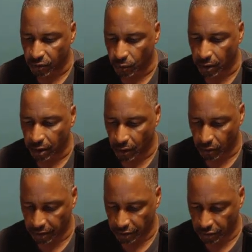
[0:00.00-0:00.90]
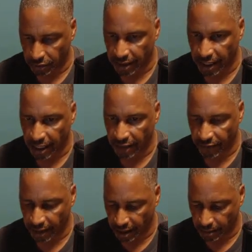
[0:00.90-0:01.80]
we're going to say
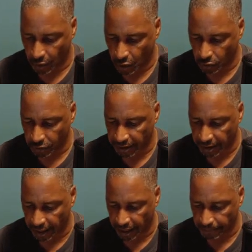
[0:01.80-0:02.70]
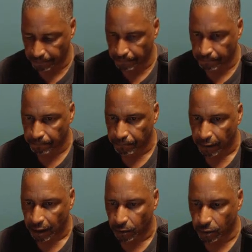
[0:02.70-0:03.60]
VM host name,
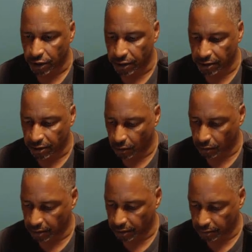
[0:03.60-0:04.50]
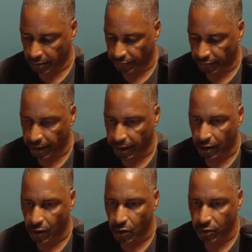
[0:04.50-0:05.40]
which is going to define our
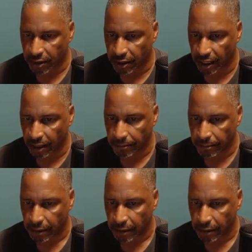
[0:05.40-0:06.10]
host name